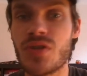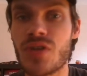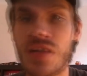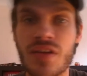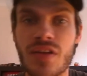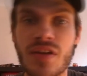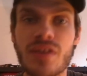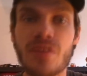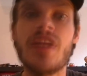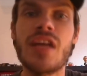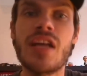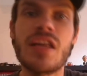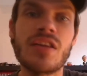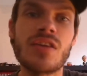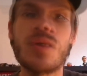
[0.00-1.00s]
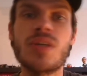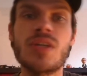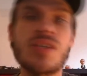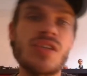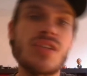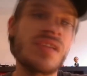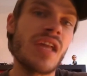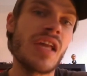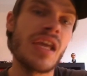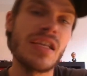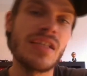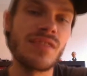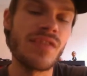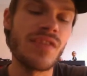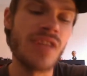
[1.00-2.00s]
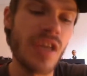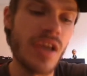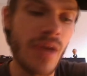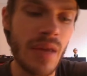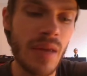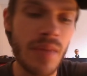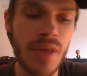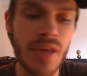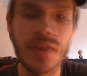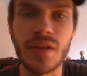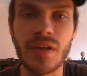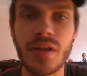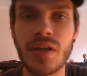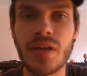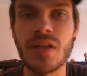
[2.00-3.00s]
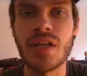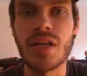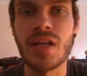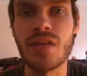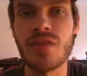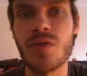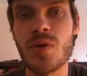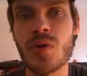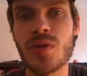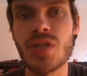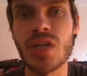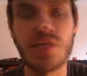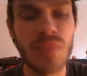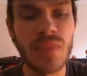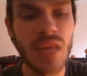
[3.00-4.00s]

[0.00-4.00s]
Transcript: Another questions and answer video, maybe in the near future.